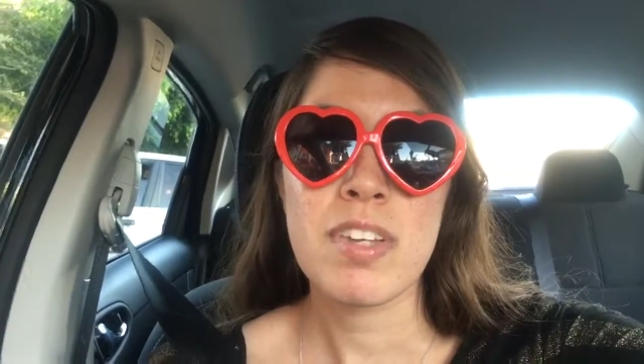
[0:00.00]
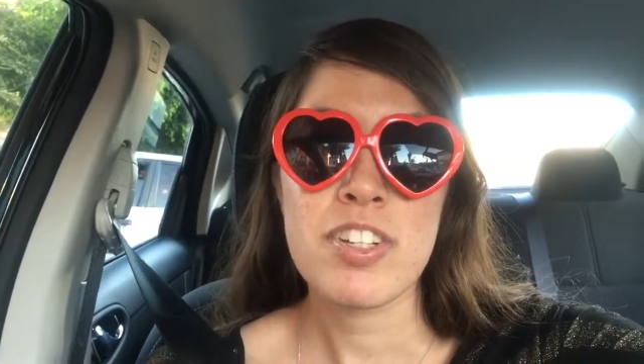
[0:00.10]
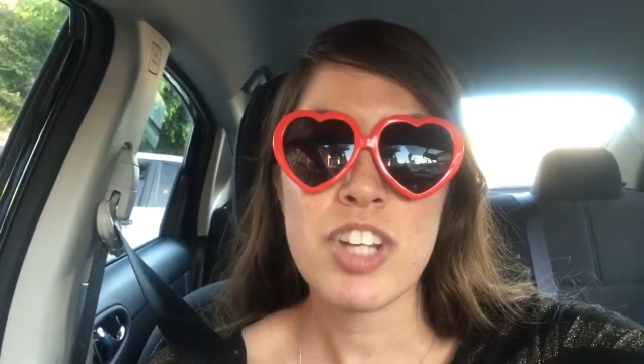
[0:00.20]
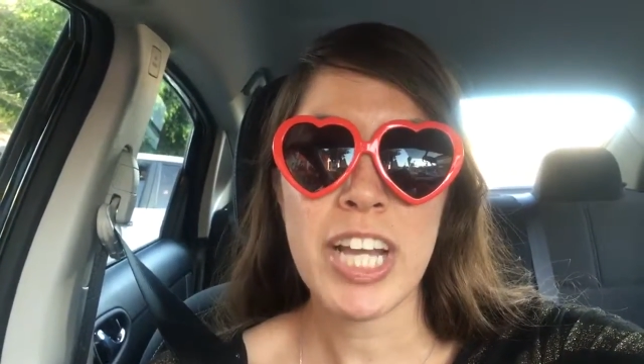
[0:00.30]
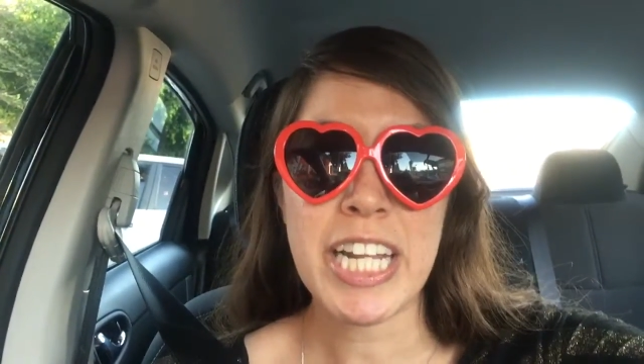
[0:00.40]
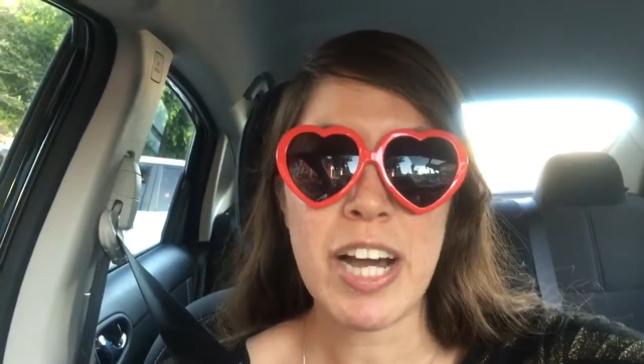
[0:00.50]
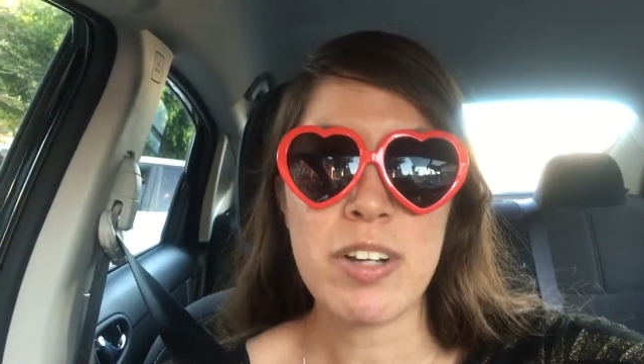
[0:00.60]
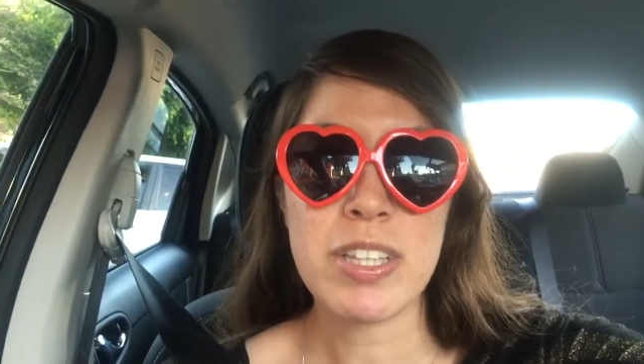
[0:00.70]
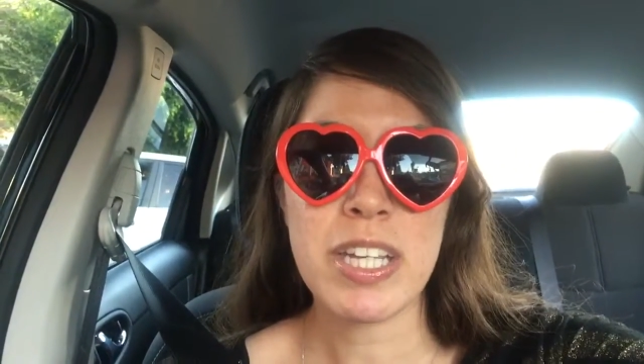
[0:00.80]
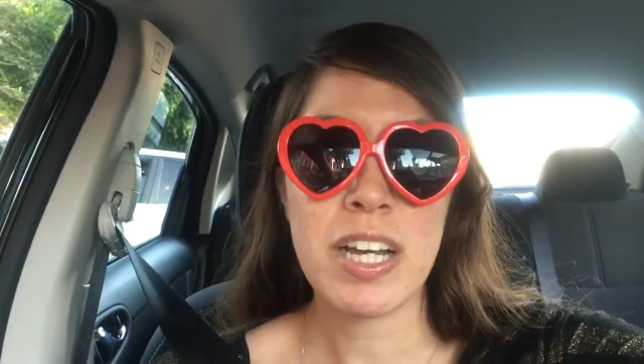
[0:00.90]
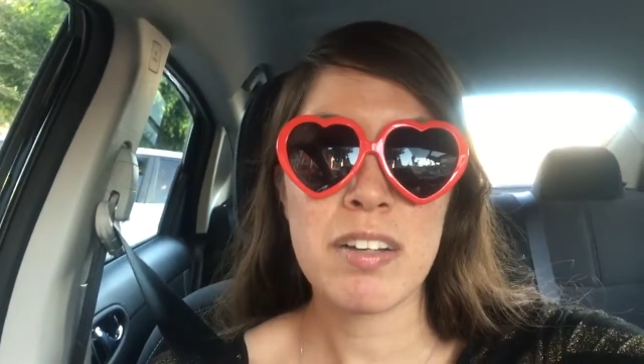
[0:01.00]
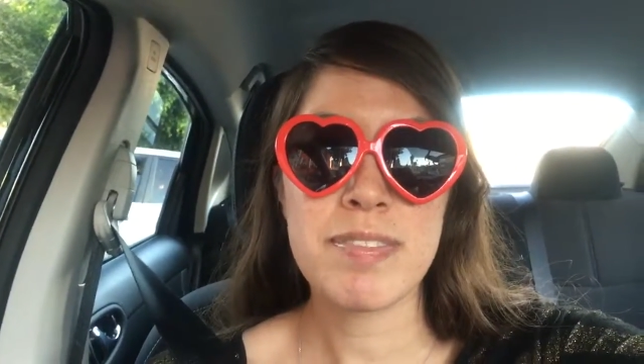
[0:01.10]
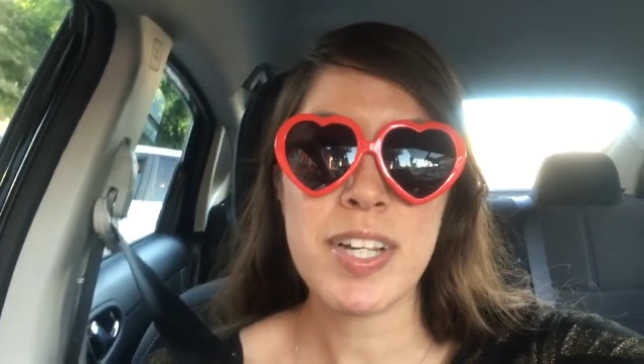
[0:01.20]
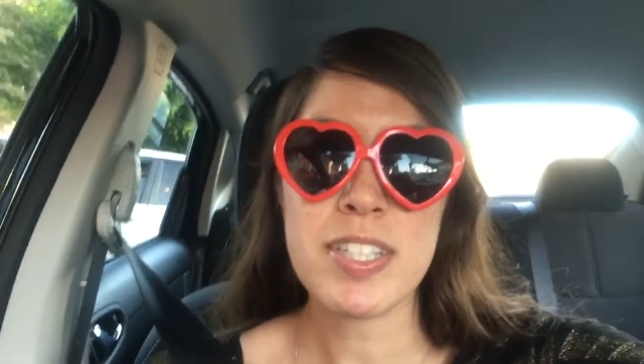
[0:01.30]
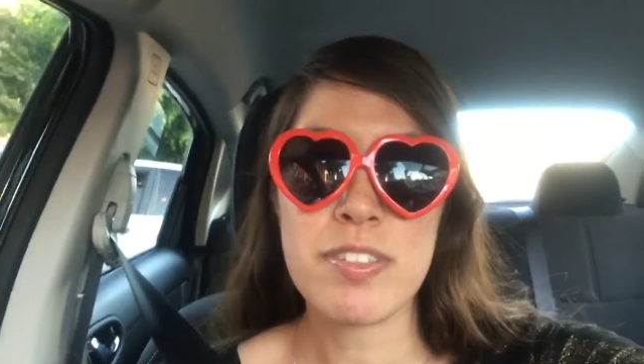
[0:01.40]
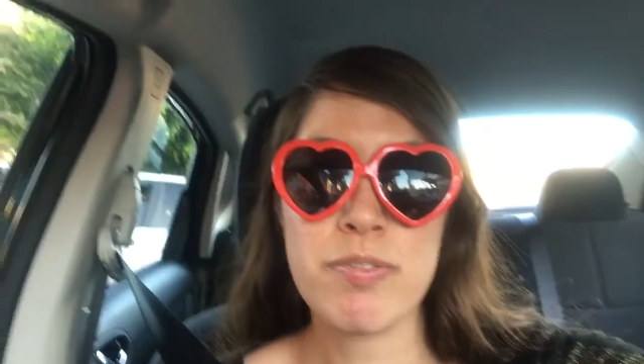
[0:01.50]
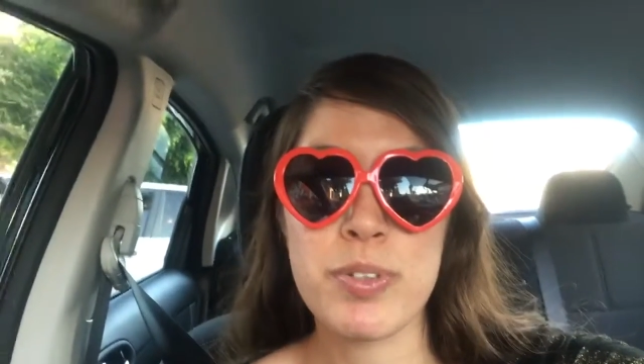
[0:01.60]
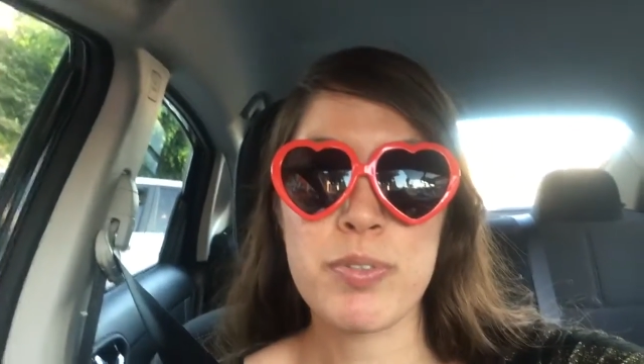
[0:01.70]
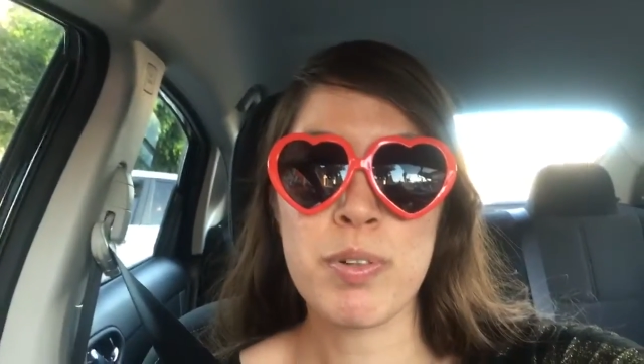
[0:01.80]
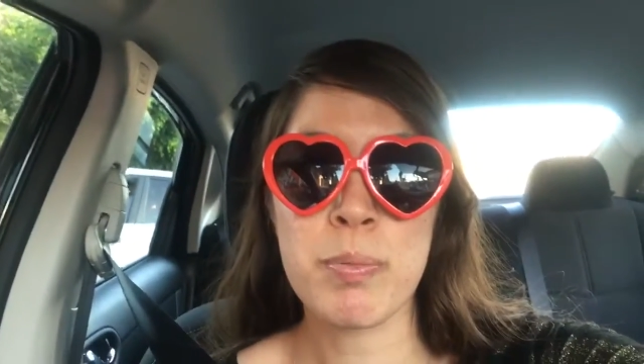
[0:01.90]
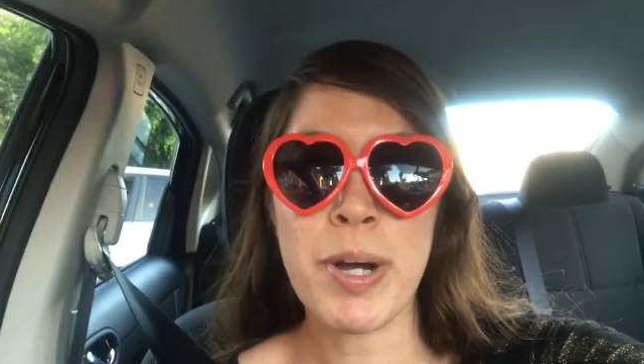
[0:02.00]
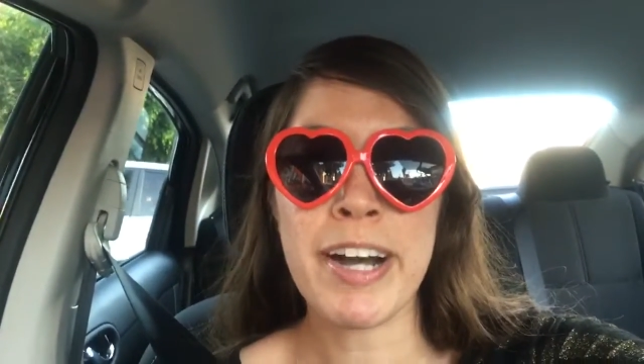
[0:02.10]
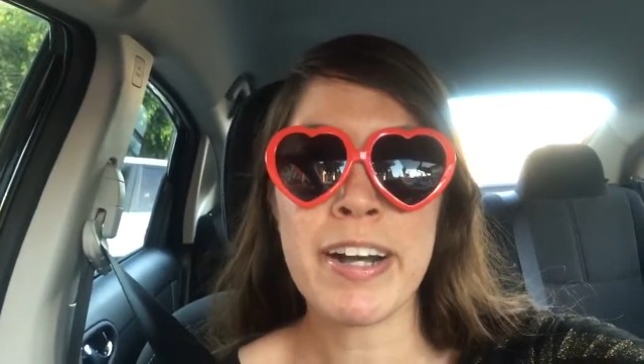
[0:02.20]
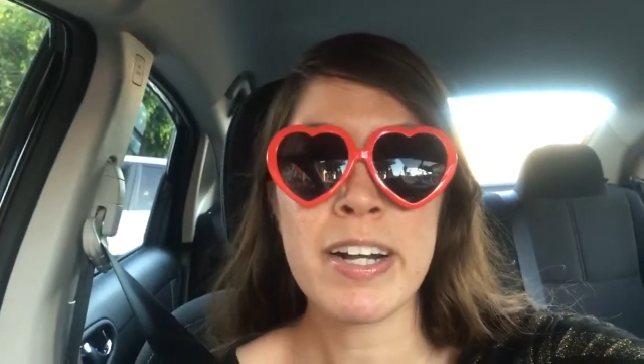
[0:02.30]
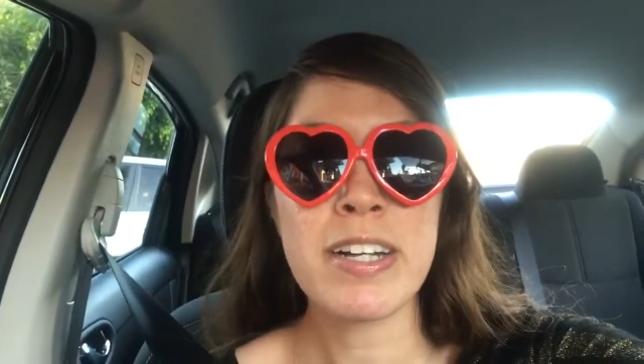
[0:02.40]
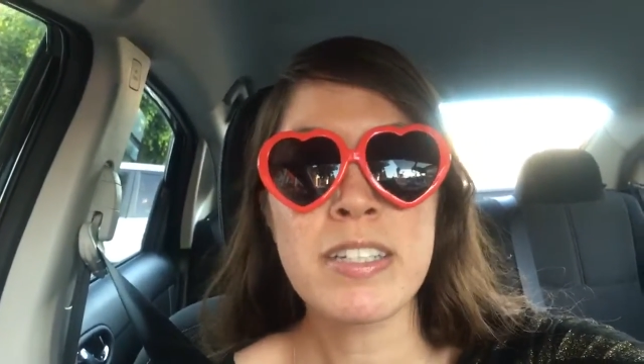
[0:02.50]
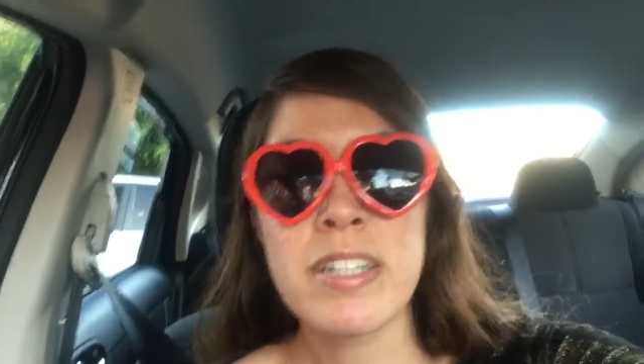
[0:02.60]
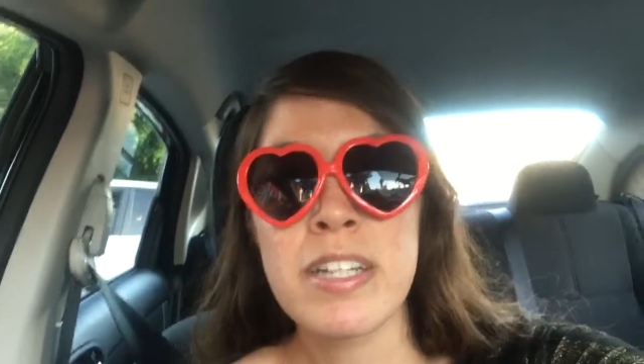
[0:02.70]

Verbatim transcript: check it out. They have lots of food from Oaxaca,